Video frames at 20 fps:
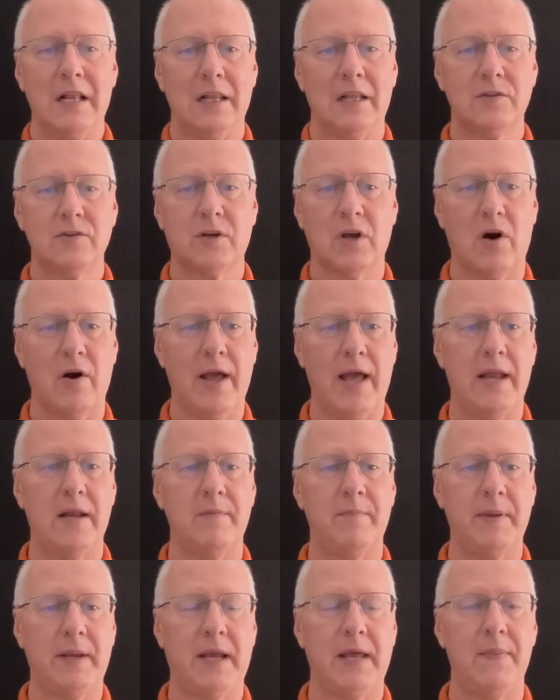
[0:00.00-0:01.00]
Let's go ahead
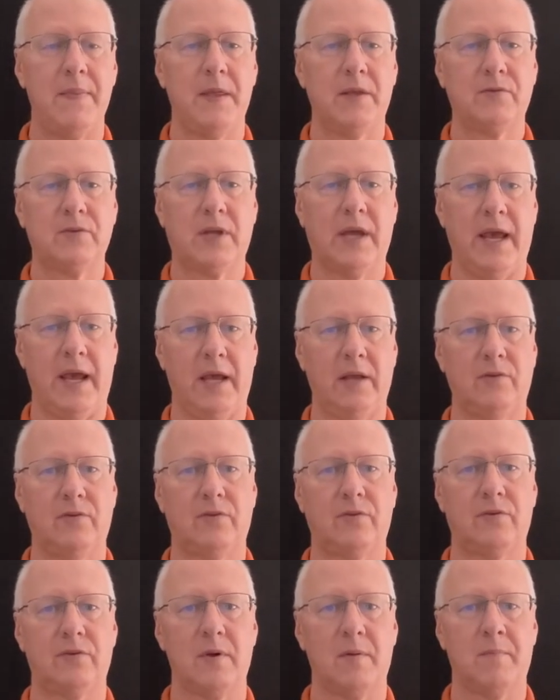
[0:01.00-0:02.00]
and begin this
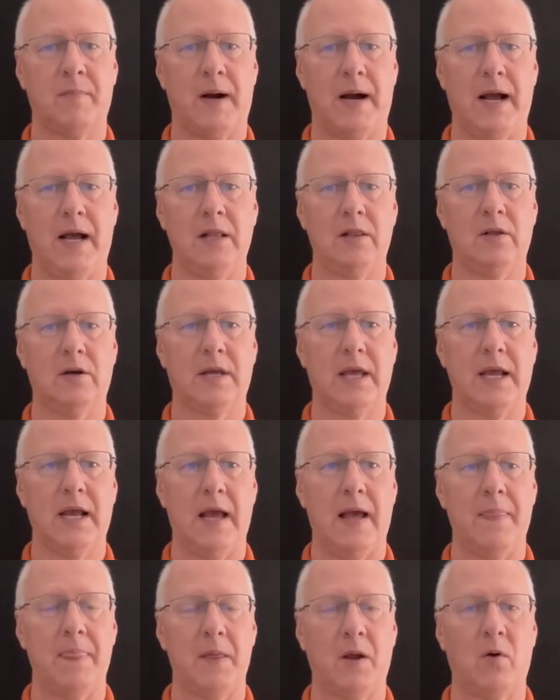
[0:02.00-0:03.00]
case by looking
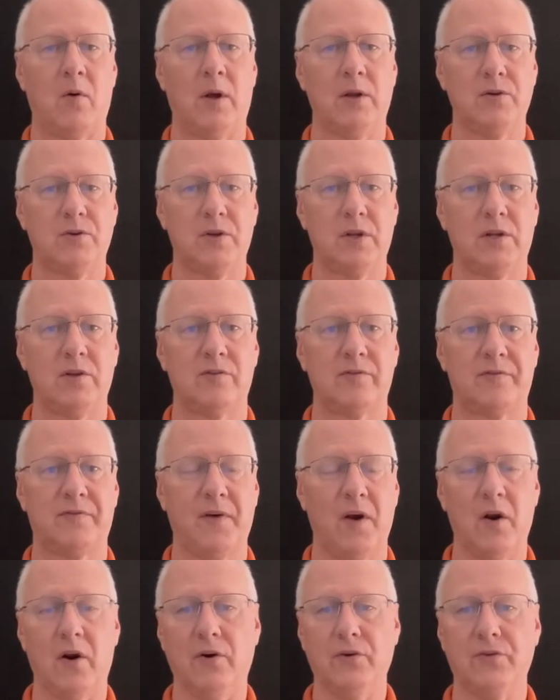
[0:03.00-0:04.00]
at the questions
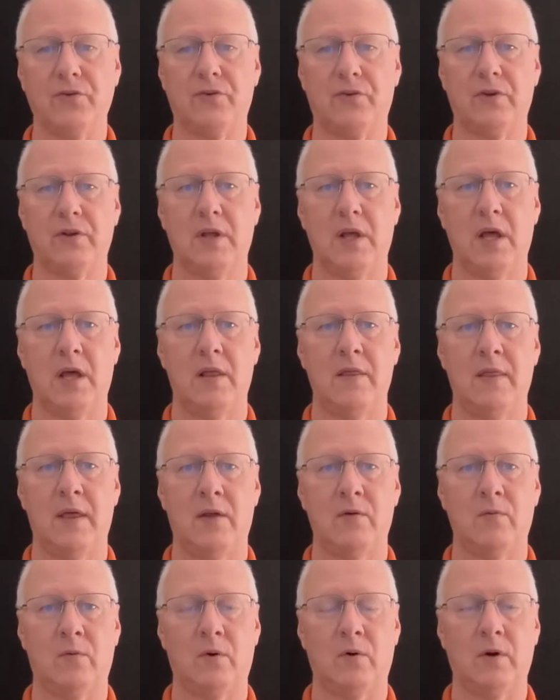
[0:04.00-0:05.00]
first, and
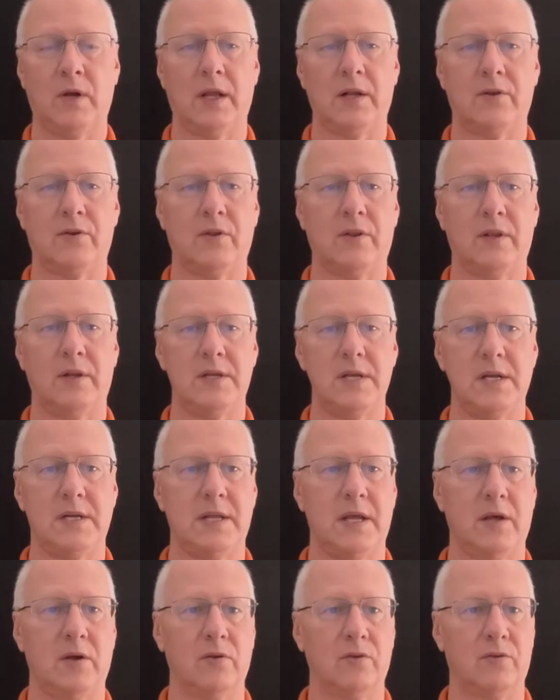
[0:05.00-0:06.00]
then we'll get to the
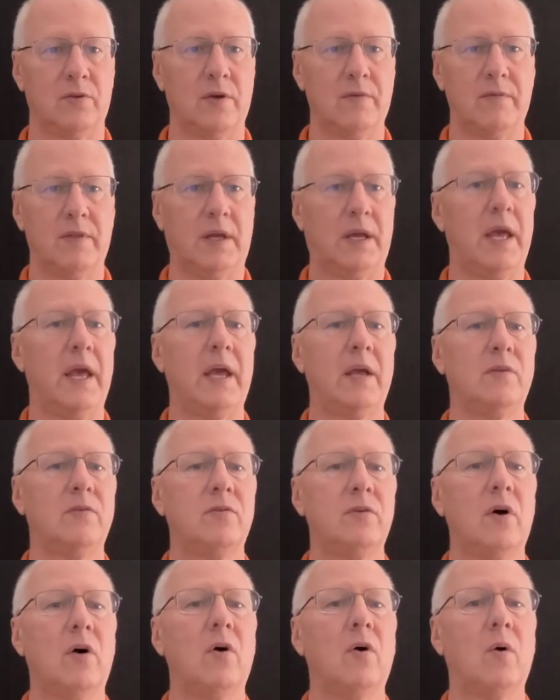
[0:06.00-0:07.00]
details of the case.
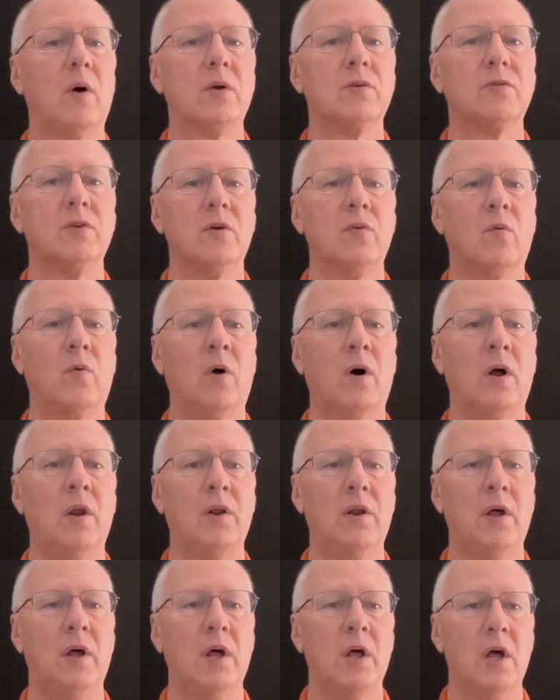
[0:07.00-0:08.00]
So question
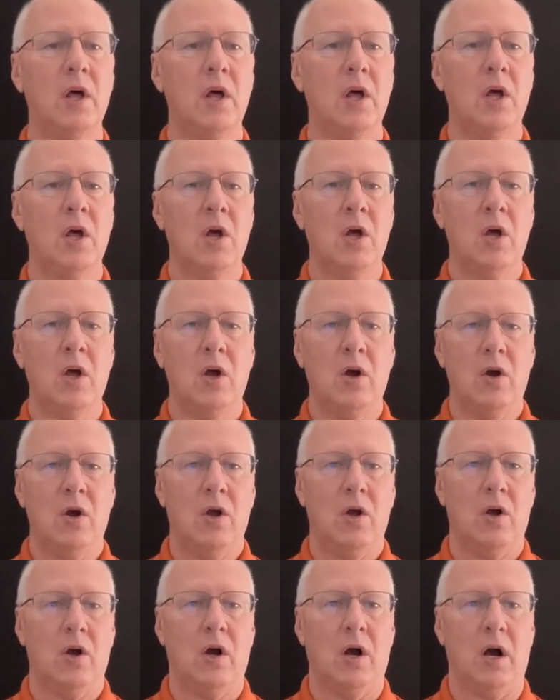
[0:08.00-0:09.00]
one,
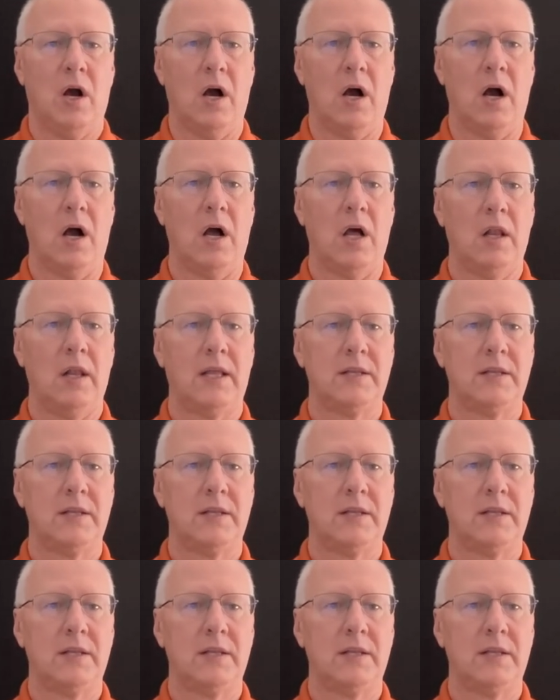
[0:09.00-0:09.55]
uh,